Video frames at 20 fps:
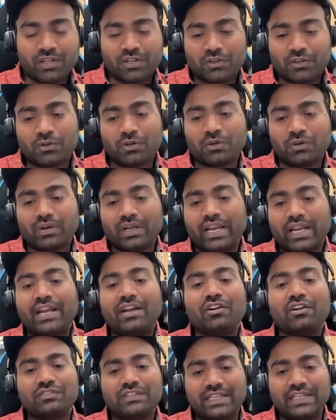you know,
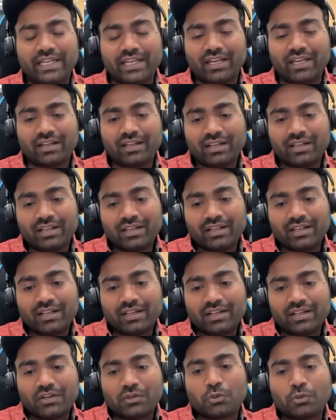end of the day,
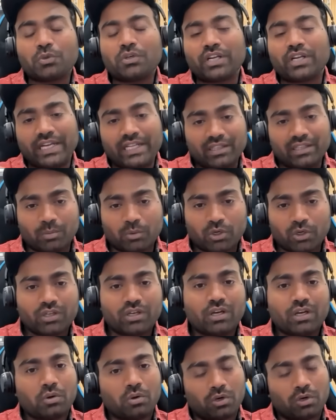to train the
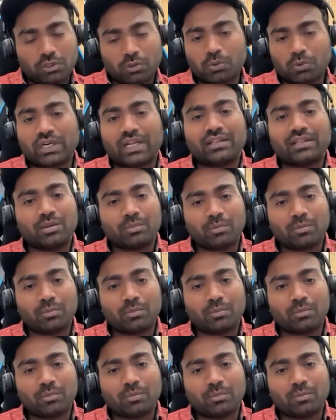model or to run the